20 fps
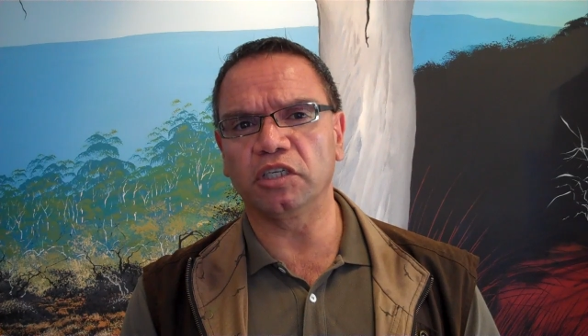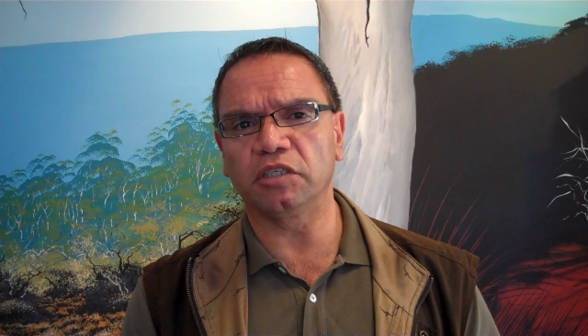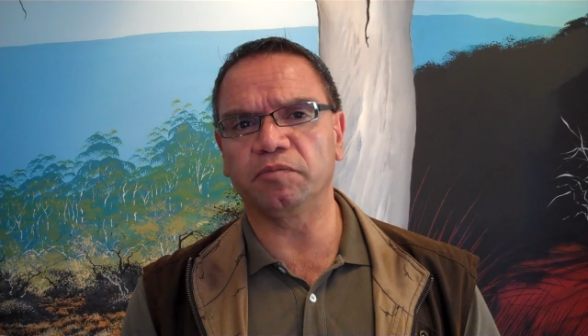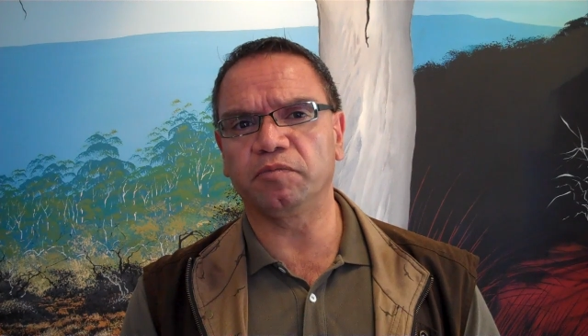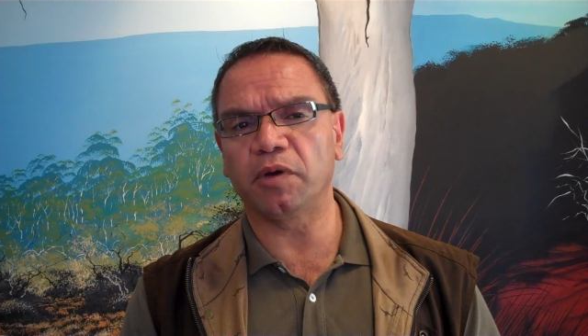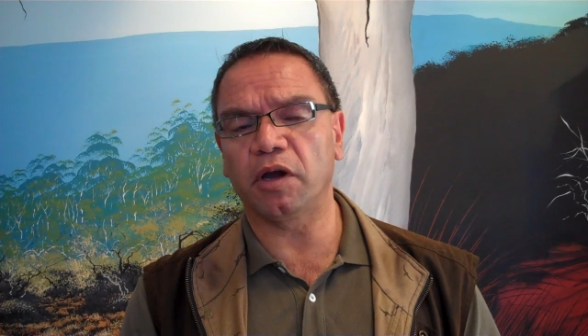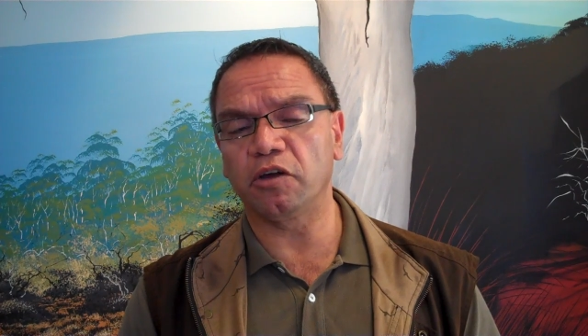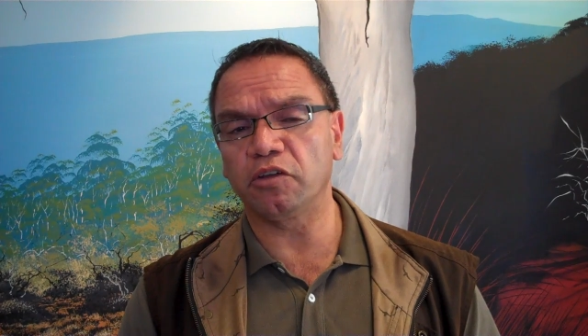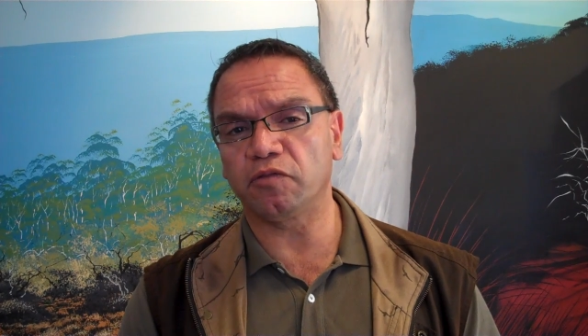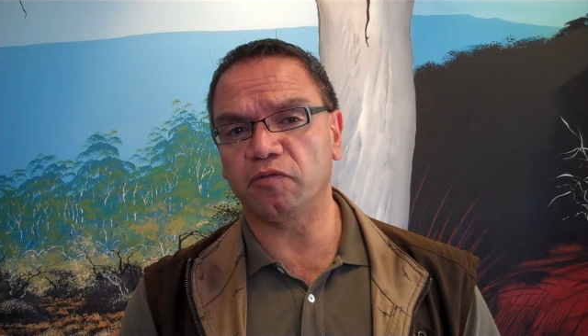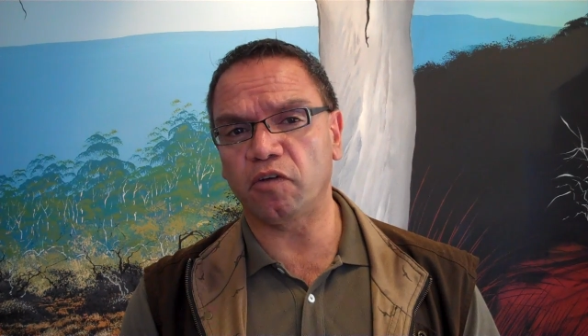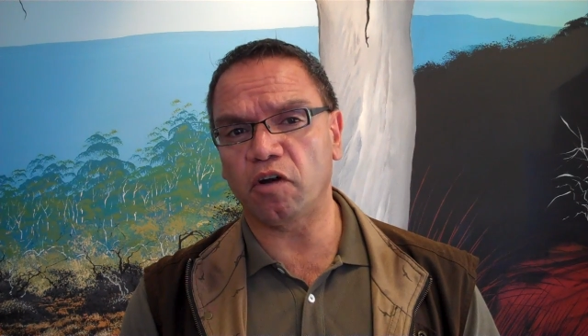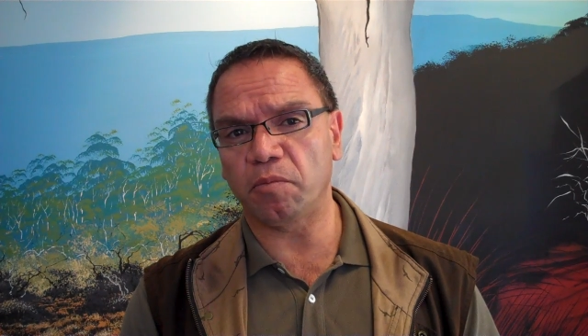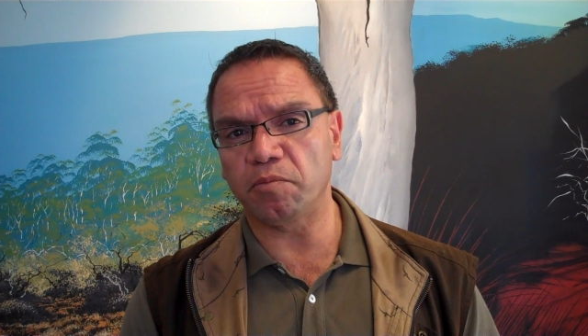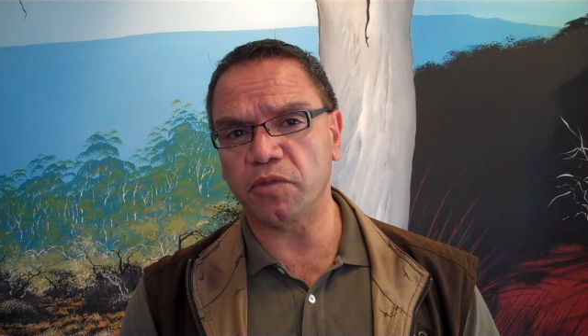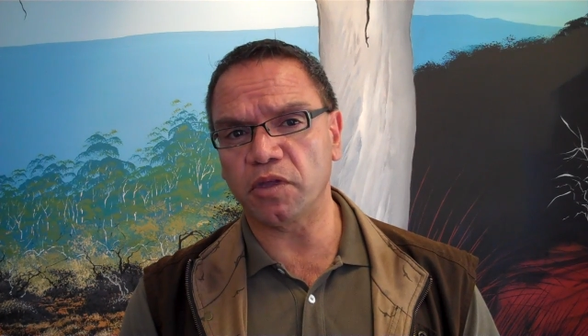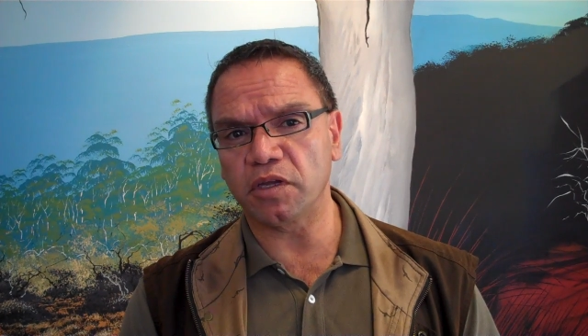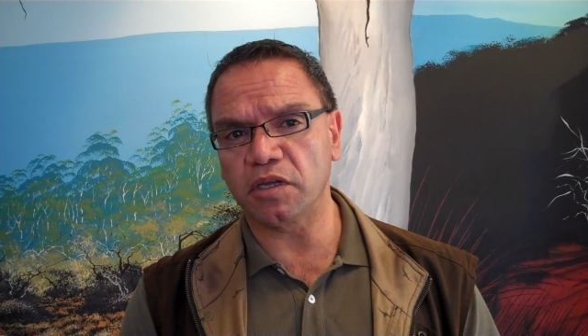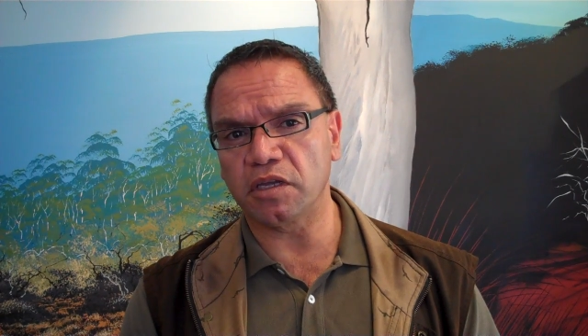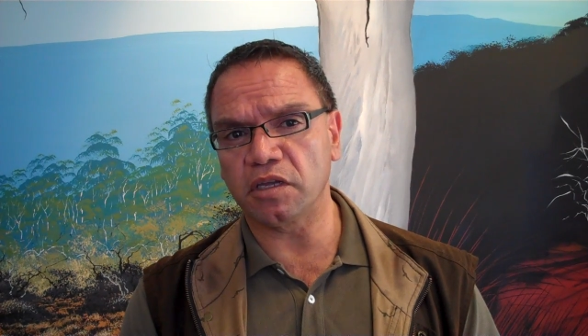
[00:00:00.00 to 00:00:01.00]
both from
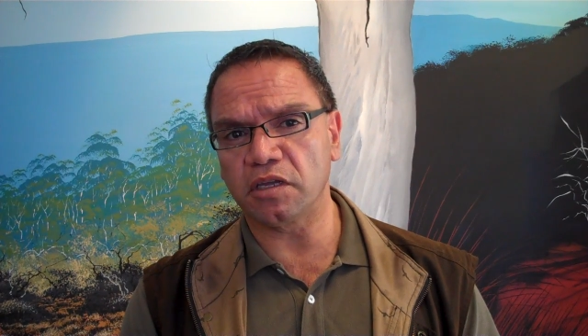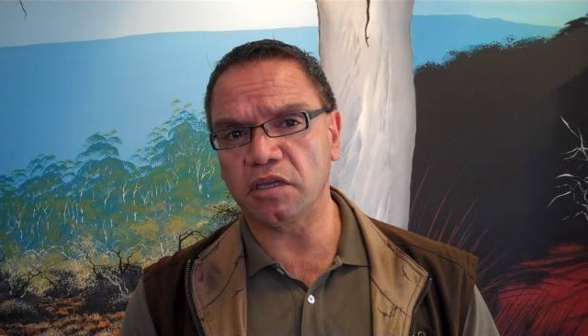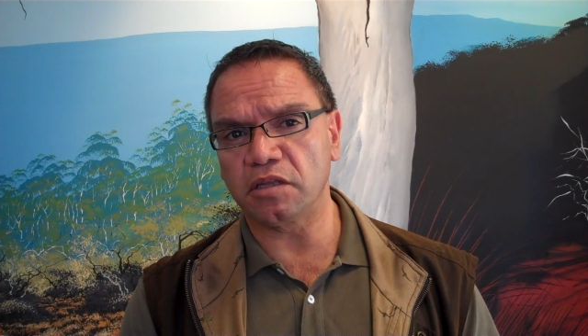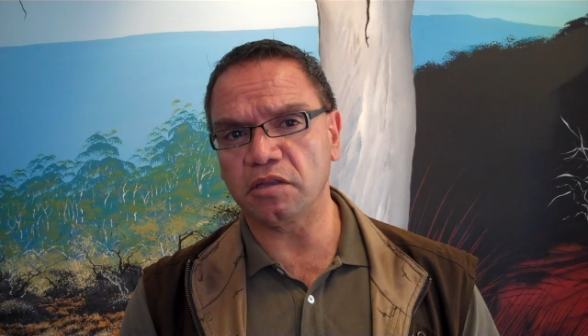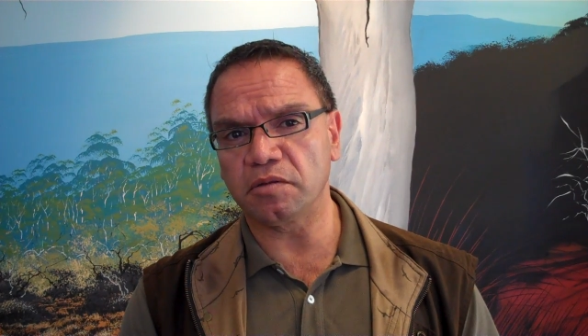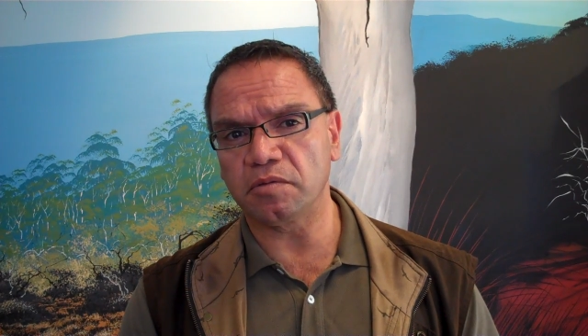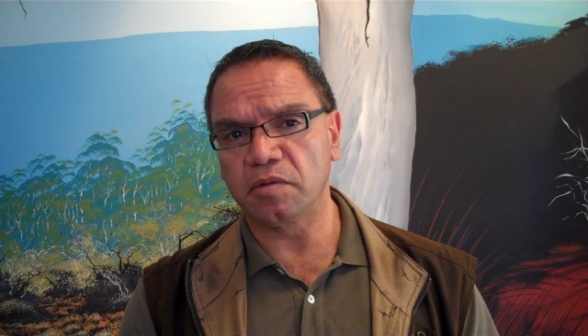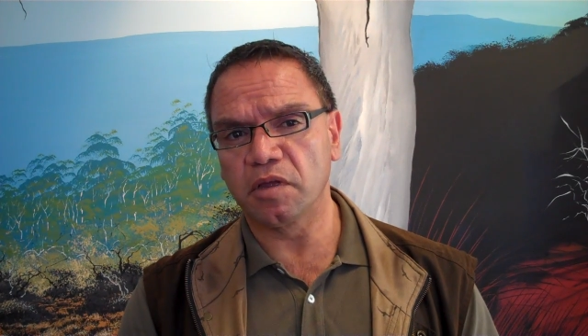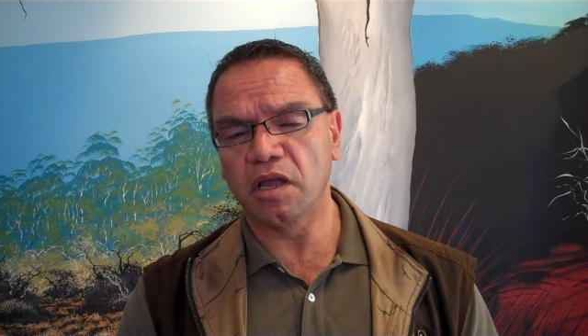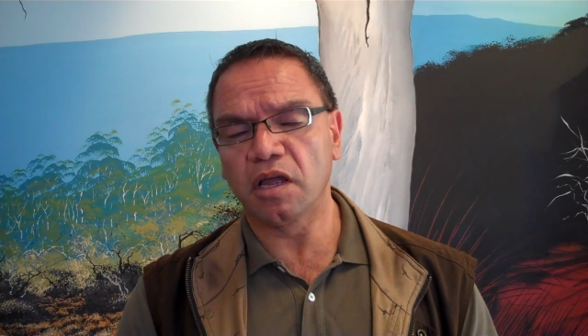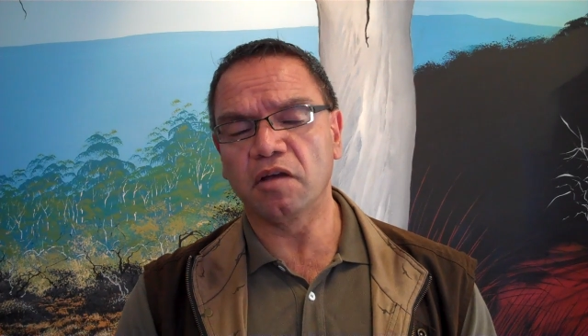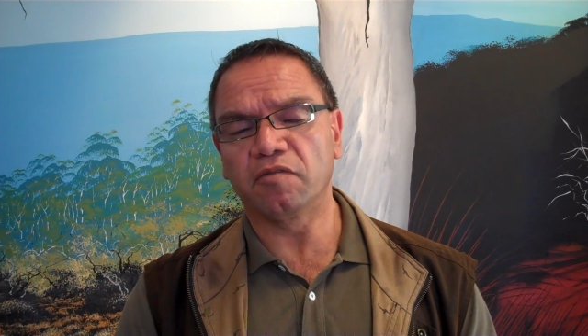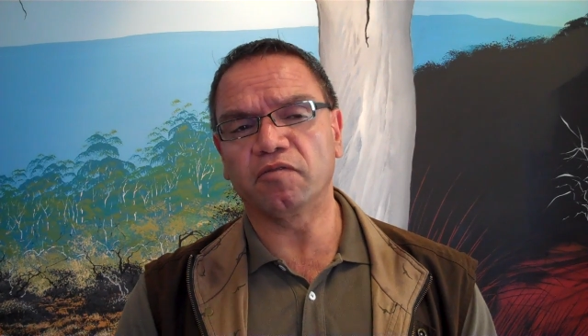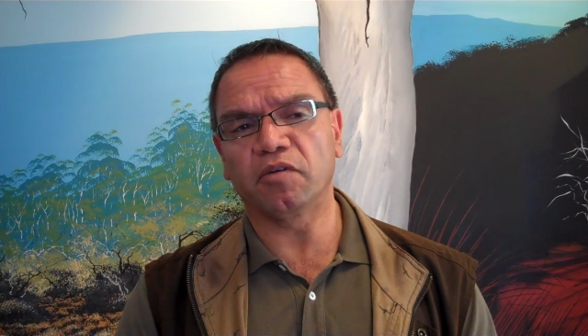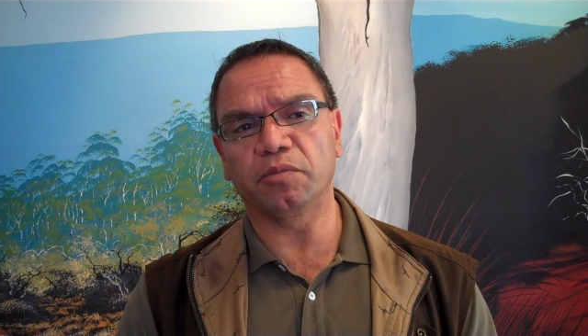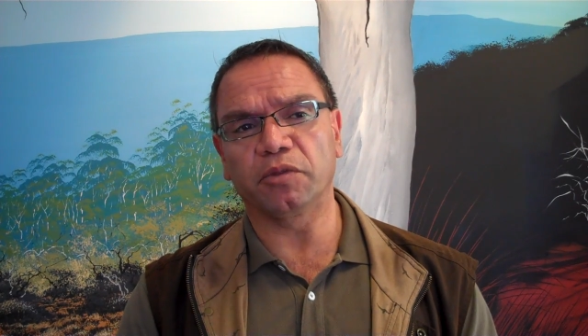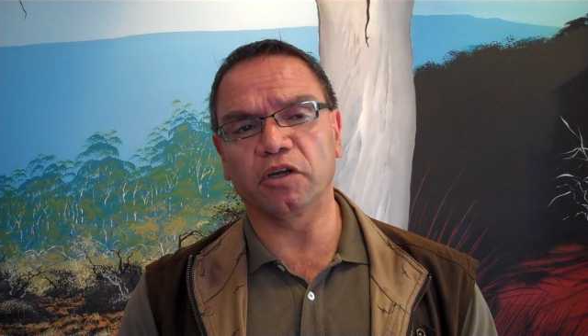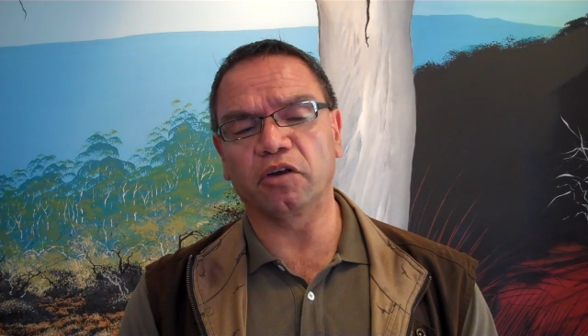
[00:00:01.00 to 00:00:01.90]
the